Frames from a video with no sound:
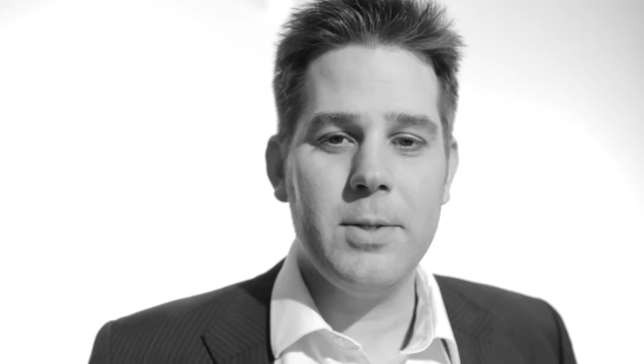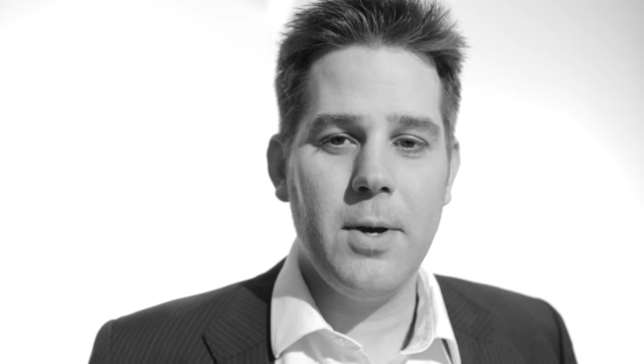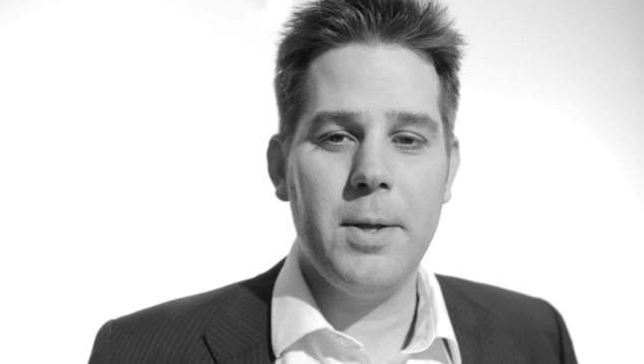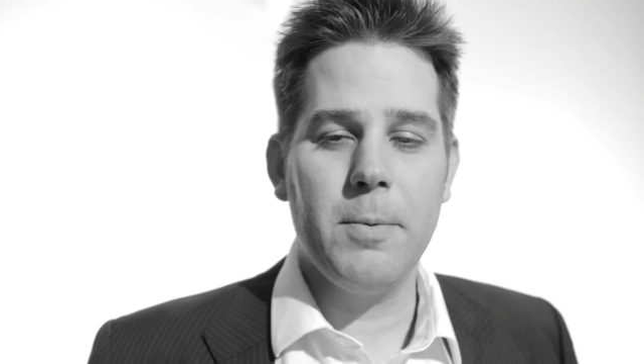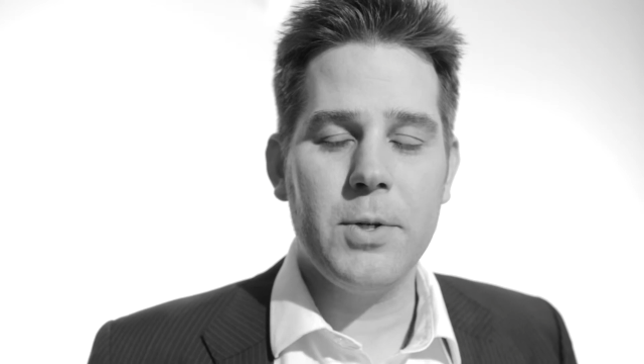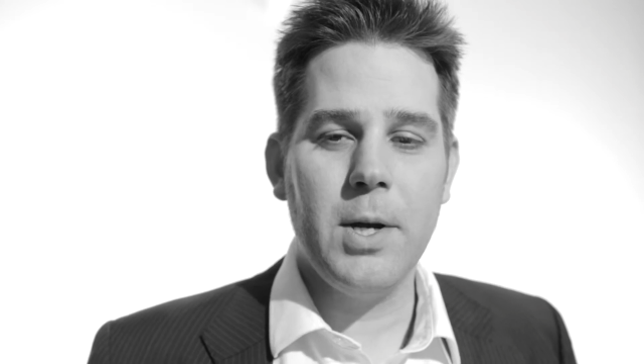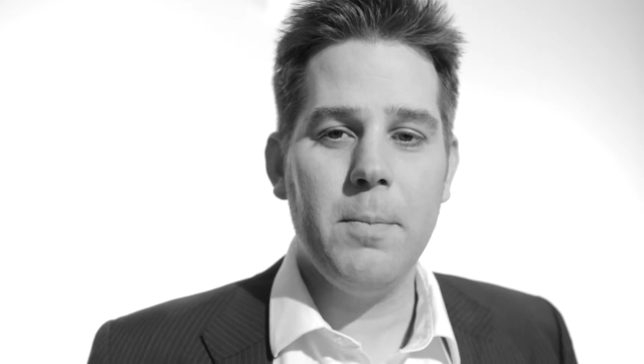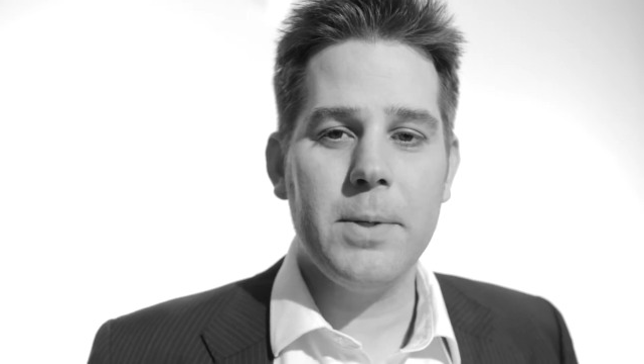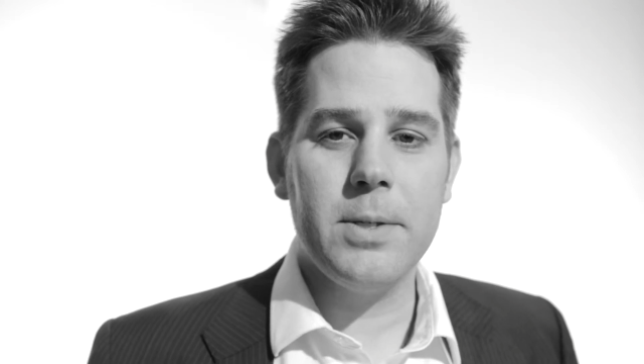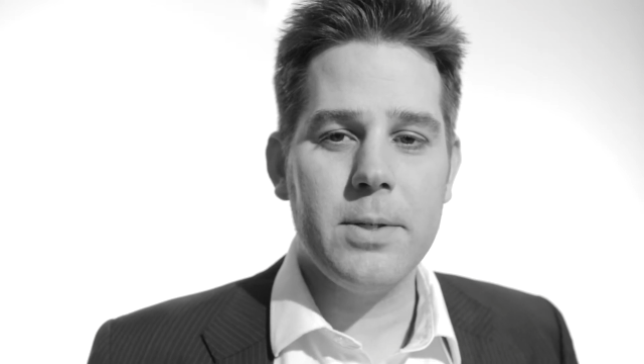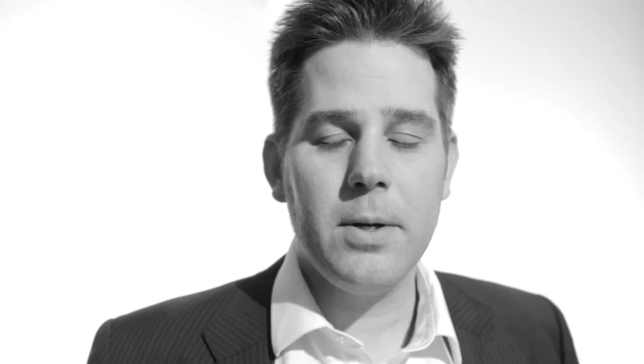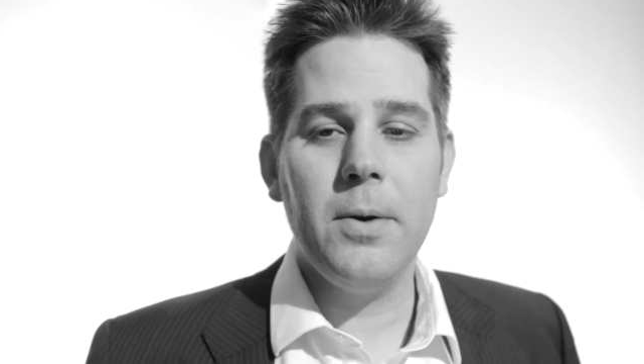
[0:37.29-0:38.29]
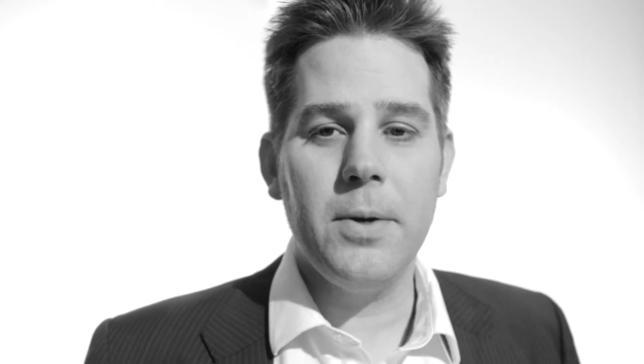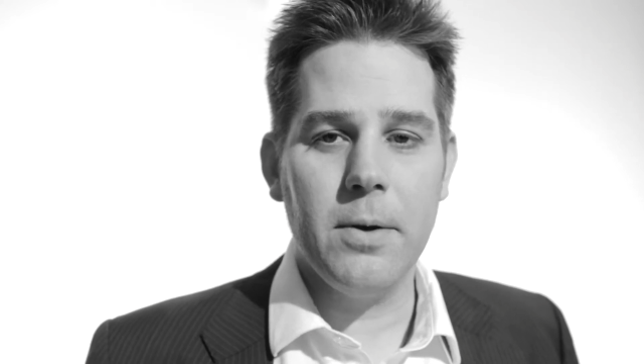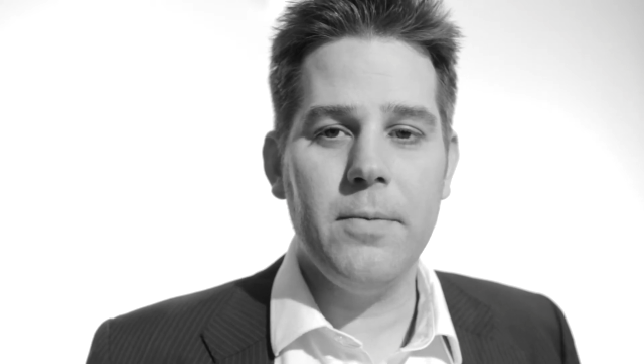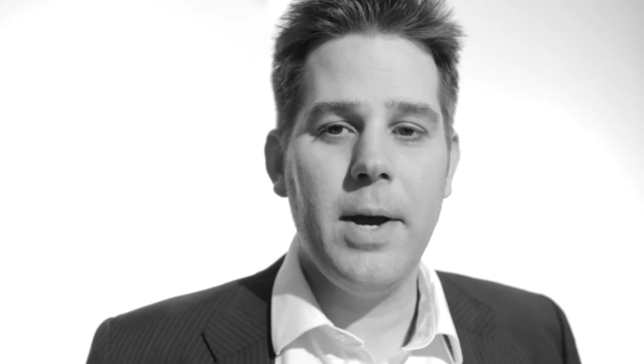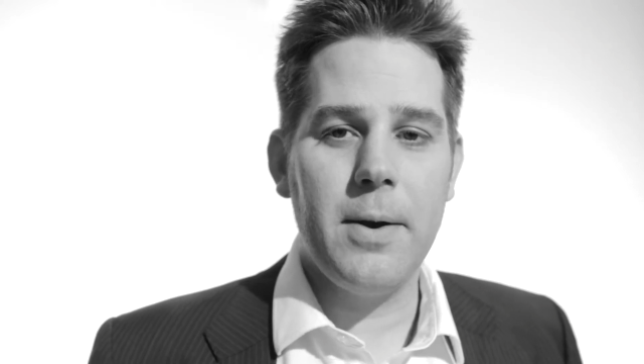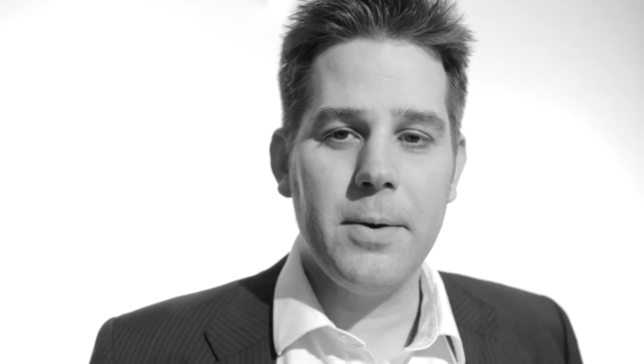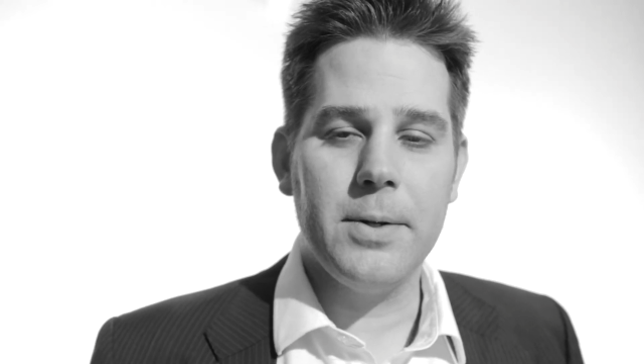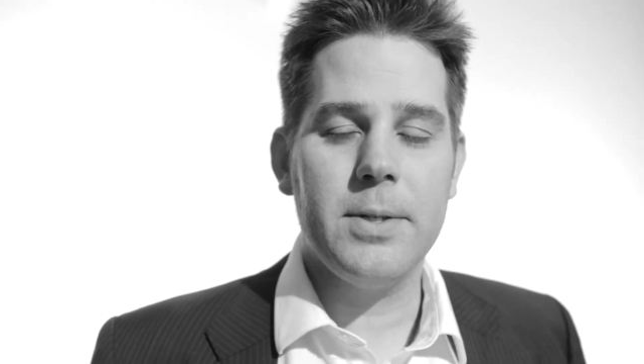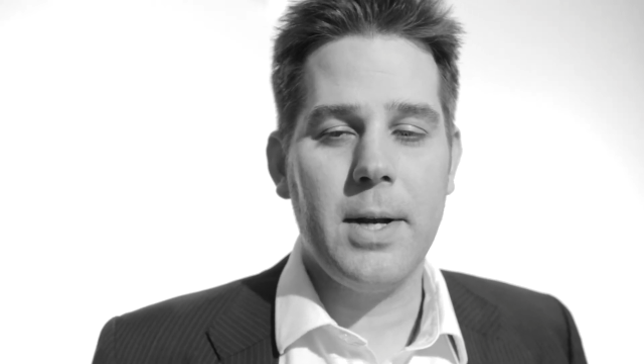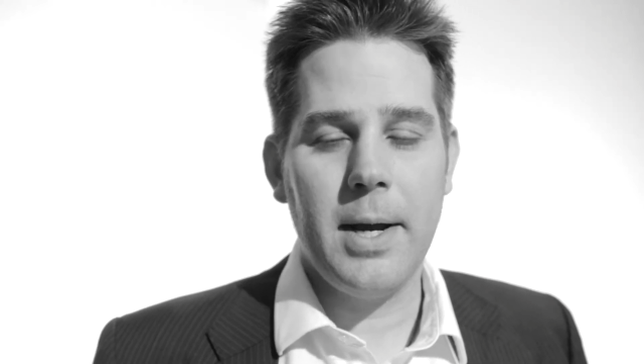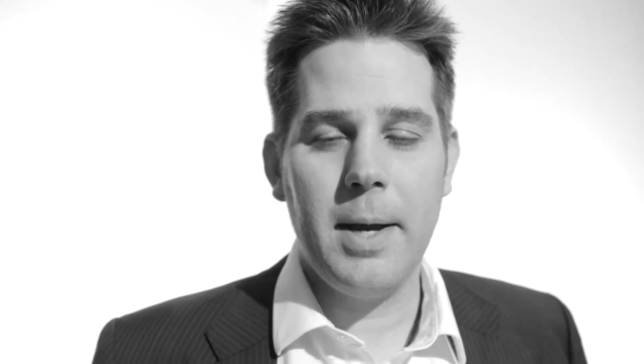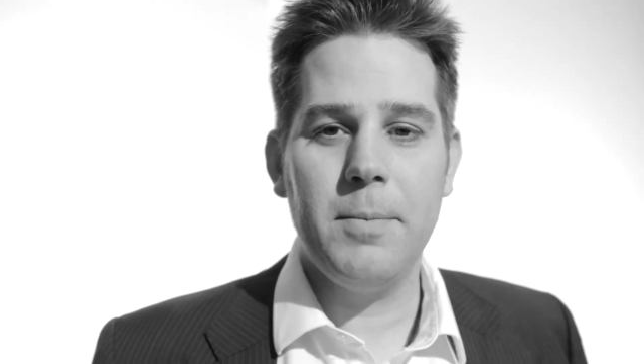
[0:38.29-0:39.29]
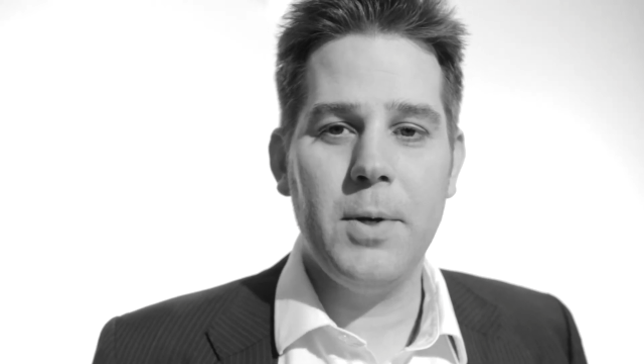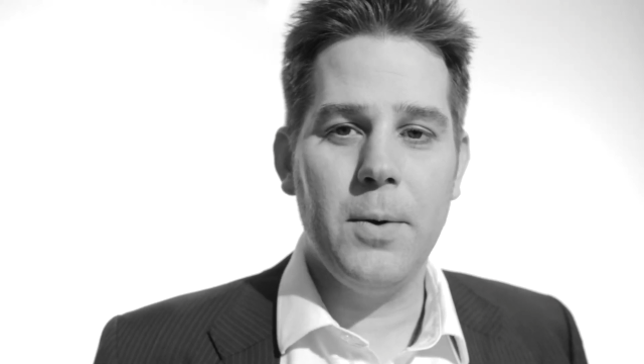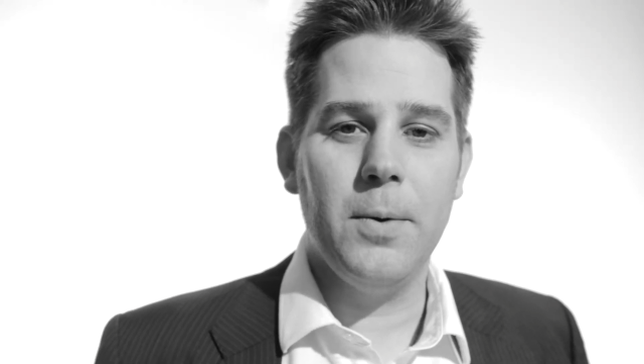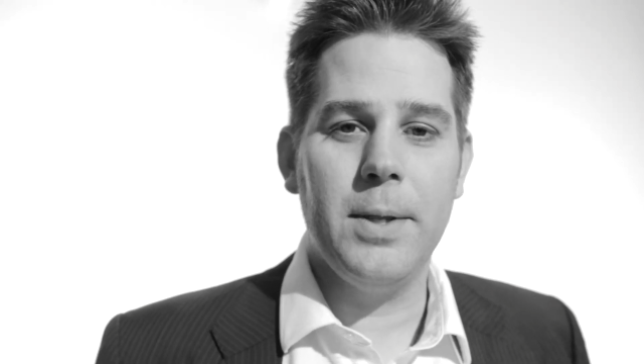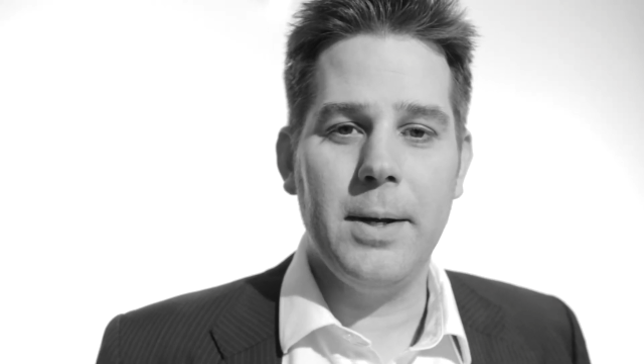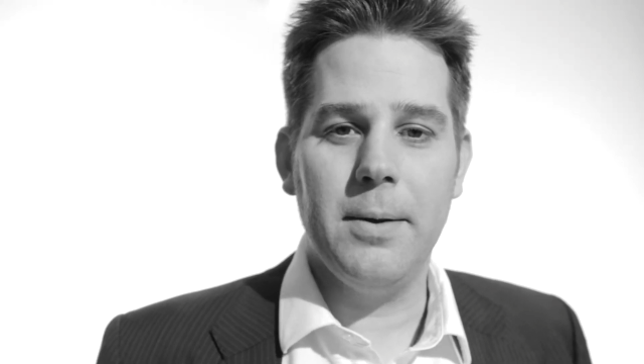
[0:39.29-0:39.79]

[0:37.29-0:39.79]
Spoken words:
saw they were jumping. He says, "Oh, you're a veteran." He said, "I am too." And